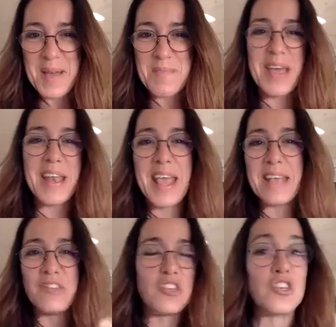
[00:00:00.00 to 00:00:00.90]
but
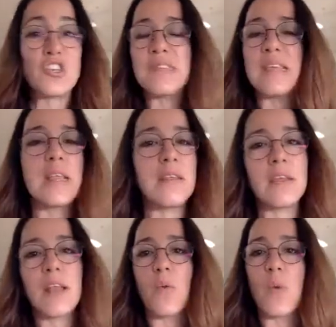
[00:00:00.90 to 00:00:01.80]
it's just in,
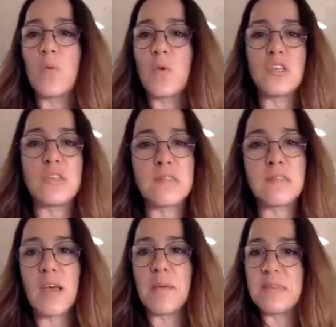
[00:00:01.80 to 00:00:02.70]
you know, when we're just
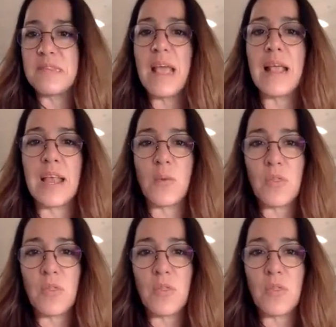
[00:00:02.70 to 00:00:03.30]
sailing,